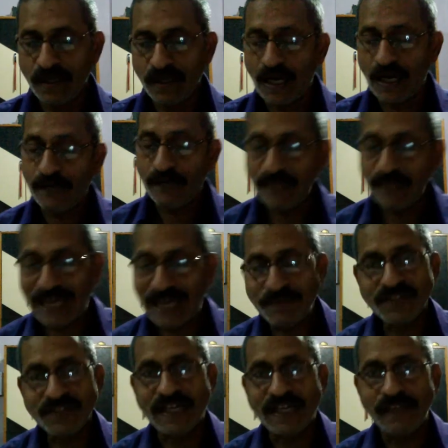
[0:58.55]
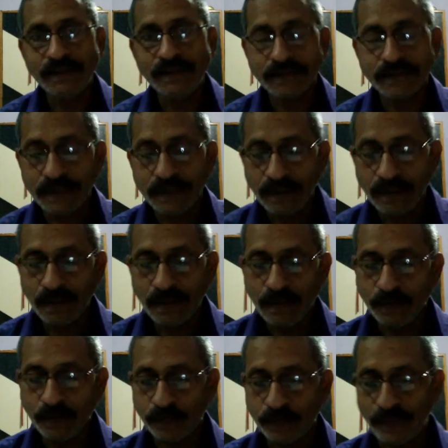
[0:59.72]
Our lifestyle
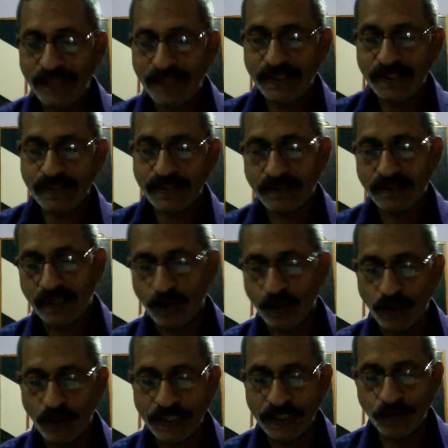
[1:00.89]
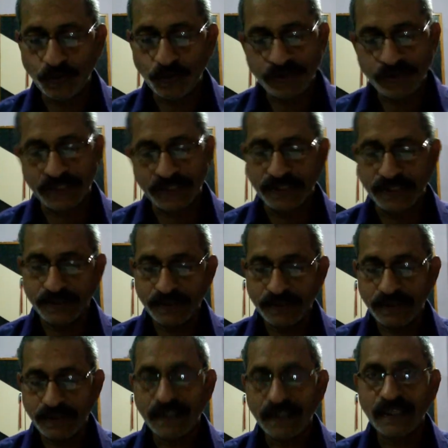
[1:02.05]
varies according to seasons.
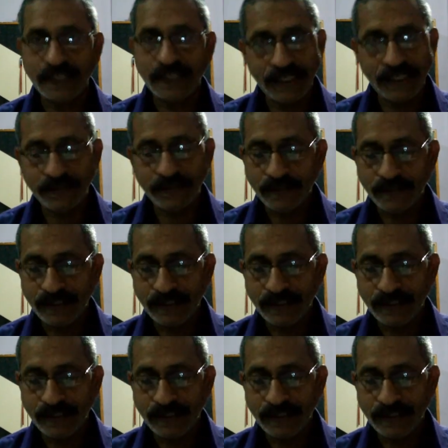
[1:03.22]
It